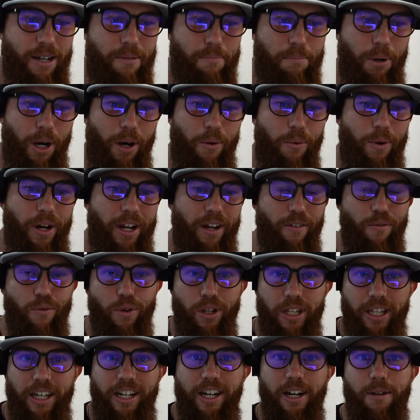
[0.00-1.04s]
But when it
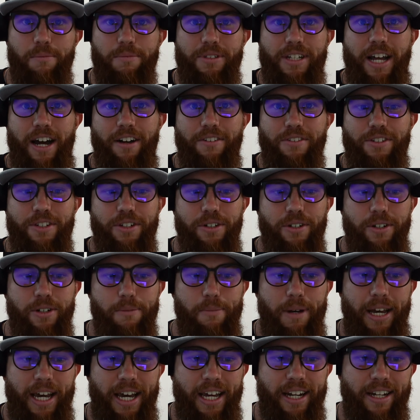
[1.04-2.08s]
really comes down to it,
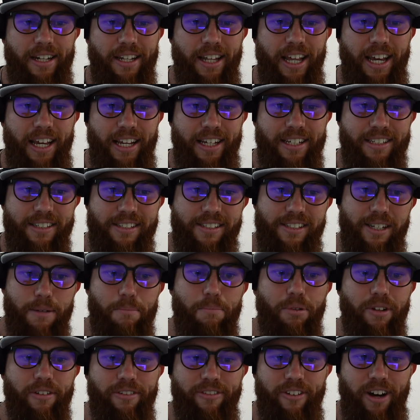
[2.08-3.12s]
man, like
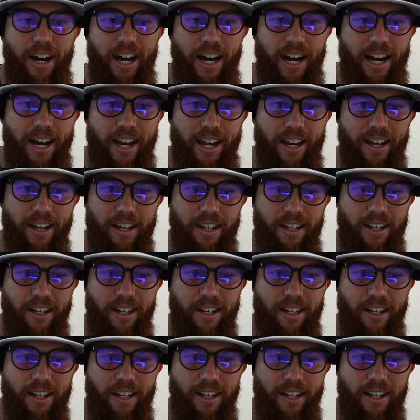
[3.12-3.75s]
simplify